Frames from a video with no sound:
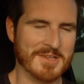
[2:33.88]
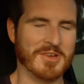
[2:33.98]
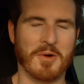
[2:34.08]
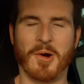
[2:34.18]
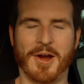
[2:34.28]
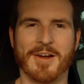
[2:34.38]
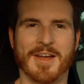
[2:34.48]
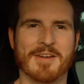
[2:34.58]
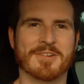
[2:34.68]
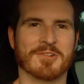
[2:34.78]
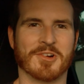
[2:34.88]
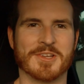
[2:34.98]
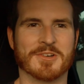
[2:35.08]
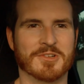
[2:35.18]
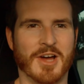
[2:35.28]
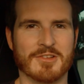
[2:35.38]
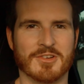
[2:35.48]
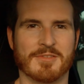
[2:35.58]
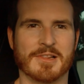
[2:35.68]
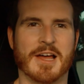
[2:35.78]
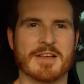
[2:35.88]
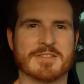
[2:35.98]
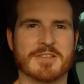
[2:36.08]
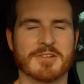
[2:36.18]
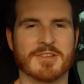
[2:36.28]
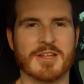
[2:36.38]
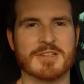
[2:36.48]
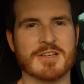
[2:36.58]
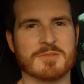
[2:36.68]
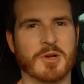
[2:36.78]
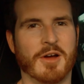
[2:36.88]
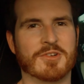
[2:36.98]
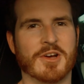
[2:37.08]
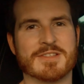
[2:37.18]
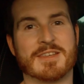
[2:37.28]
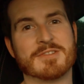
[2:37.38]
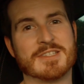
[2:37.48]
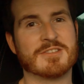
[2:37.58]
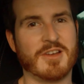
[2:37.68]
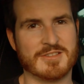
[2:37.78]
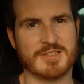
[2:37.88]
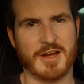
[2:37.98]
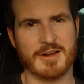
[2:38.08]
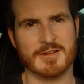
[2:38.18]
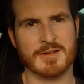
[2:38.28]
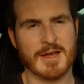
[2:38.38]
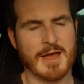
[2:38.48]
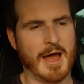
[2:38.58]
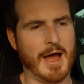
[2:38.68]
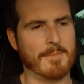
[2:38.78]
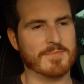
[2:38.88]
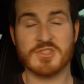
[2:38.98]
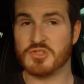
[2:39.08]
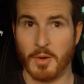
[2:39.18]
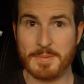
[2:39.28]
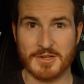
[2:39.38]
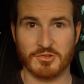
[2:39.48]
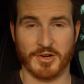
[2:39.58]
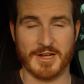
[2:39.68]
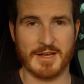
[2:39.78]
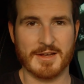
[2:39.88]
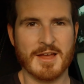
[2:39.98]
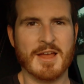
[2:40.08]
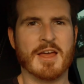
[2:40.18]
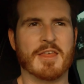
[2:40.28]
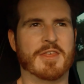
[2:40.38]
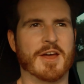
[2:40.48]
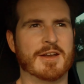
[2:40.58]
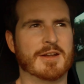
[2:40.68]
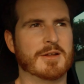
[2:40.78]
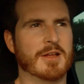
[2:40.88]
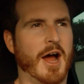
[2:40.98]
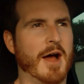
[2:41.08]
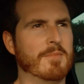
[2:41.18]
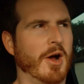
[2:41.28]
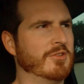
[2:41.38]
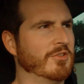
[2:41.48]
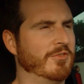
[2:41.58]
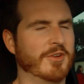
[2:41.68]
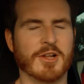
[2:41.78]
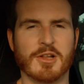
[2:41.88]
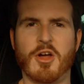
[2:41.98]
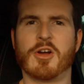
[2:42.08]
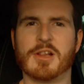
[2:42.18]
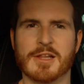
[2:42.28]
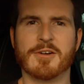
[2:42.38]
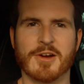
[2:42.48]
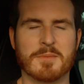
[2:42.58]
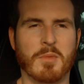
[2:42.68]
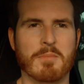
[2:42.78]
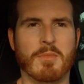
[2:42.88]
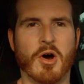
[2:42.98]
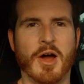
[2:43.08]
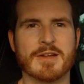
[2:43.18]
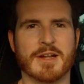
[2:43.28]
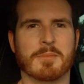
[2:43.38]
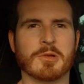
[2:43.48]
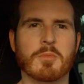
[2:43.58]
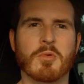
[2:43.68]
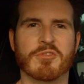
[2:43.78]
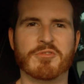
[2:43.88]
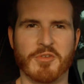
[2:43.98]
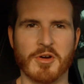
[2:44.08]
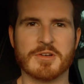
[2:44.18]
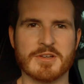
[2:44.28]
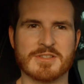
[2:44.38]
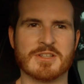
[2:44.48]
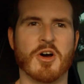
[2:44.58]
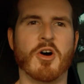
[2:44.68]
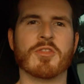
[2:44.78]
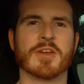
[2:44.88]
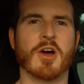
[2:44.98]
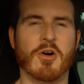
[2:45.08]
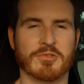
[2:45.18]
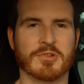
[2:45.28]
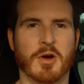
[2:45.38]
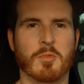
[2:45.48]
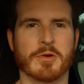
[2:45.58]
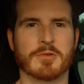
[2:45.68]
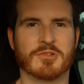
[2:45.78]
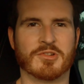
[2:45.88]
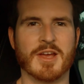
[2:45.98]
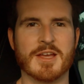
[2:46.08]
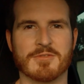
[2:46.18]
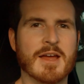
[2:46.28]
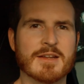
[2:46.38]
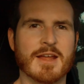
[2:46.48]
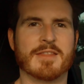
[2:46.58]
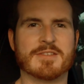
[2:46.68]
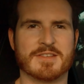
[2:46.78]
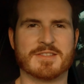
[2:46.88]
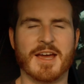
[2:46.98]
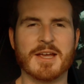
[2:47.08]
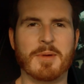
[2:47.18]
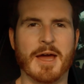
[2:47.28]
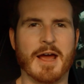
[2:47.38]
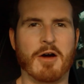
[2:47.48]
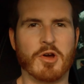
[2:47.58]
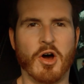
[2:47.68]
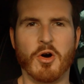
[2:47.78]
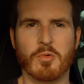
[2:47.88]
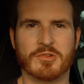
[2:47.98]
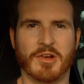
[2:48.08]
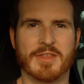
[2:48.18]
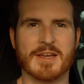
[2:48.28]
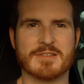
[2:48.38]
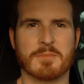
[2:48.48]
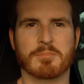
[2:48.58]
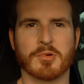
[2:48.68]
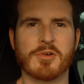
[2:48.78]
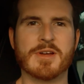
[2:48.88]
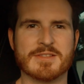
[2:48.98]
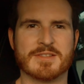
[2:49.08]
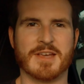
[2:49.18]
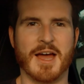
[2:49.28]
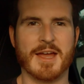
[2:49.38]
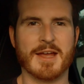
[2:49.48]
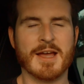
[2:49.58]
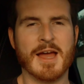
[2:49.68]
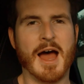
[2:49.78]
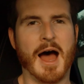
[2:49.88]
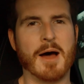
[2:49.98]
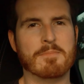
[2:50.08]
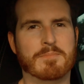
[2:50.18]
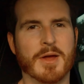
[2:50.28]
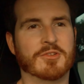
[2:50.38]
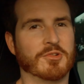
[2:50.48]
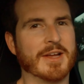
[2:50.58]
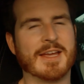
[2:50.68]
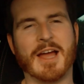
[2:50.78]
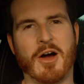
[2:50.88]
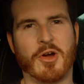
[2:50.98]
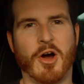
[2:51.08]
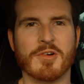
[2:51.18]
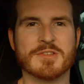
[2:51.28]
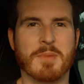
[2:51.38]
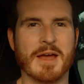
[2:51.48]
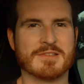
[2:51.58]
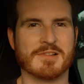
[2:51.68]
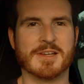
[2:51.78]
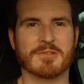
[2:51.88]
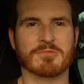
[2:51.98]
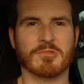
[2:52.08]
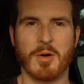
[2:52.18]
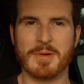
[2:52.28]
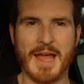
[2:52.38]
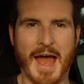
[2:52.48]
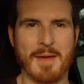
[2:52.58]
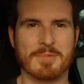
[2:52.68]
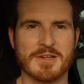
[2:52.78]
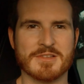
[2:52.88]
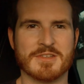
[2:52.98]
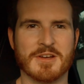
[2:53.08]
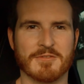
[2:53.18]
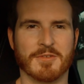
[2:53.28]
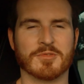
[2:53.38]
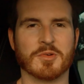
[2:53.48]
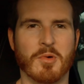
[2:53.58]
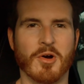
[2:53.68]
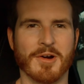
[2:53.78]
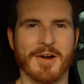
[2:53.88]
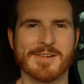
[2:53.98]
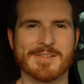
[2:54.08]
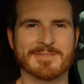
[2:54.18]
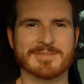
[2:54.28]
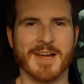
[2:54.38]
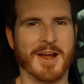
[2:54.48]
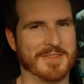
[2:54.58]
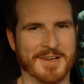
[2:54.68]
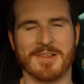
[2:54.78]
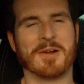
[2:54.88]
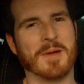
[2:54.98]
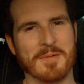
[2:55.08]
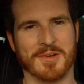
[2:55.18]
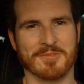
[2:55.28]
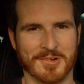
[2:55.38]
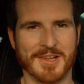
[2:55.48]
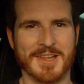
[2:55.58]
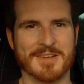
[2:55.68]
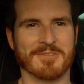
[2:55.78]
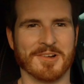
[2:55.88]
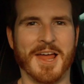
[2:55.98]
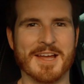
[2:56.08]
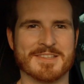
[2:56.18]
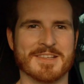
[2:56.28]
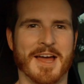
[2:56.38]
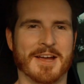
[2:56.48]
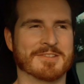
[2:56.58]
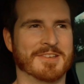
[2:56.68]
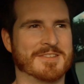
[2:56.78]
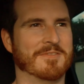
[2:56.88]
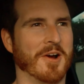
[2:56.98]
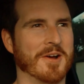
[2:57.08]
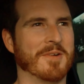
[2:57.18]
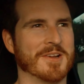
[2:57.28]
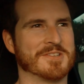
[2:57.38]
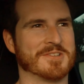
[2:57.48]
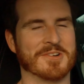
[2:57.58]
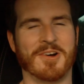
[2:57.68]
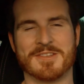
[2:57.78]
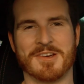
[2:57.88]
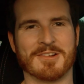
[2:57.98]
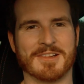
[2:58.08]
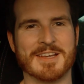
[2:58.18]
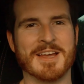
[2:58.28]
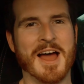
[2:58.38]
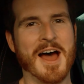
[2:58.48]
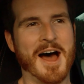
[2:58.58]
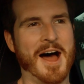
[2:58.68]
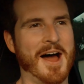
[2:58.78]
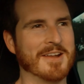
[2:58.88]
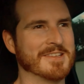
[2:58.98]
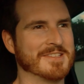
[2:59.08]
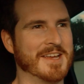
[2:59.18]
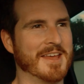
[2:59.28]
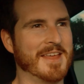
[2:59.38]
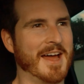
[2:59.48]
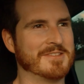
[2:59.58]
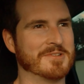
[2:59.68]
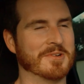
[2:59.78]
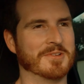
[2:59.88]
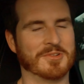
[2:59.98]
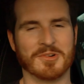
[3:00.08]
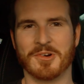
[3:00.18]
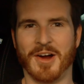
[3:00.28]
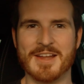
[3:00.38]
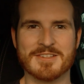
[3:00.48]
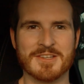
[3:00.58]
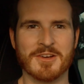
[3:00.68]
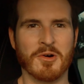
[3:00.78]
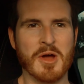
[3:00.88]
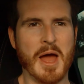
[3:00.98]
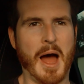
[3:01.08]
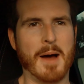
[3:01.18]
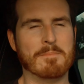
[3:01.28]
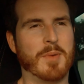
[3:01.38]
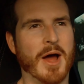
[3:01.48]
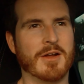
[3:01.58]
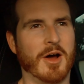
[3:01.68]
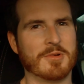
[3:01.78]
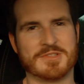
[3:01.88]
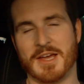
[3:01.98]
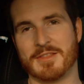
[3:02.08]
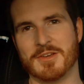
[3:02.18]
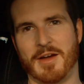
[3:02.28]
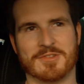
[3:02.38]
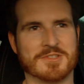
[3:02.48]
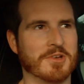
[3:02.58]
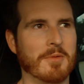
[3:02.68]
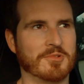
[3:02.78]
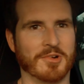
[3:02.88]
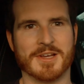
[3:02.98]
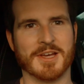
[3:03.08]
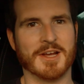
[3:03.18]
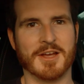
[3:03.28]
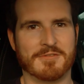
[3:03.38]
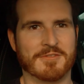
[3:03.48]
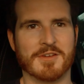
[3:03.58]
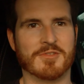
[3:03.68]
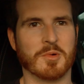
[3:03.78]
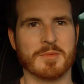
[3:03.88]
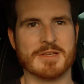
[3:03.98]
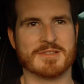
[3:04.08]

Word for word: don't worry, I gave it a really good nudge over the last thirteen years. But I've noticed ever since I started um, stopping drinking that Um, I just feel a lot clearer in my mind and I'm a lot more focused on the goals that I want to achieve. Now, there's a saying about alcohol, which I think is a brilliant saying, uh, but drinking alcohol is basically robbing happiness from tomorrow. And I think a lot of people can really relate to that because it's very much true. I totally uh, understand that to, to a great deal. Um, but I'm not saying that you have to stop drinking if, if you want to be